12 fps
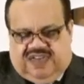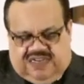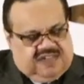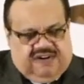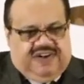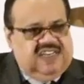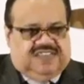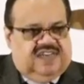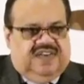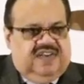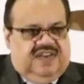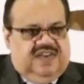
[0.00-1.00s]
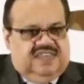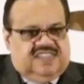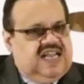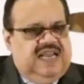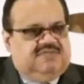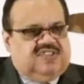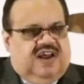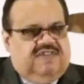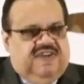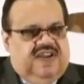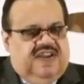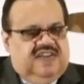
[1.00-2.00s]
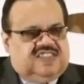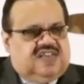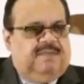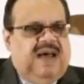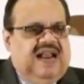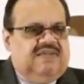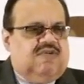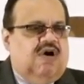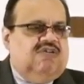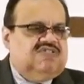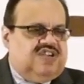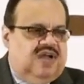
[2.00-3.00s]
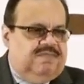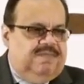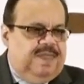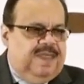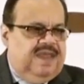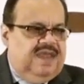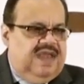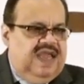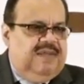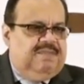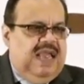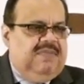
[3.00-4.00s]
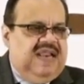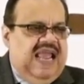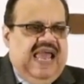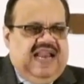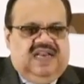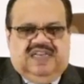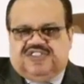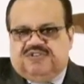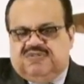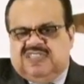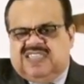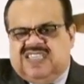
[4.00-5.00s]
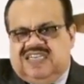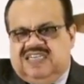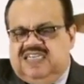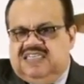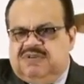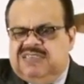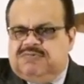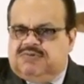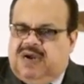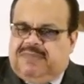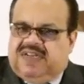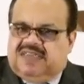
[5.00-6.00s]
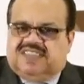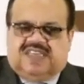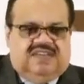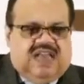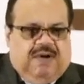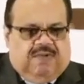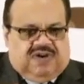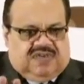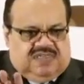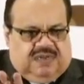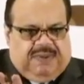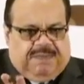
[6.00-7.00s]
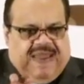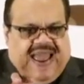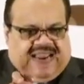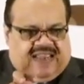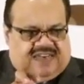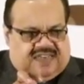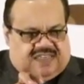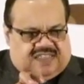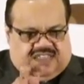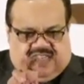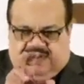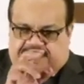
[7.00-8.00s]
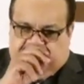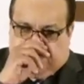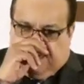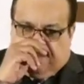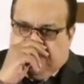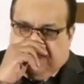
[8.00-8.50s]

It, there isn't. Same stuff. Somebody rose up and maybe they had an issue with the king. It, well, wait a minute. See, I want to let me back into this thing a little bit.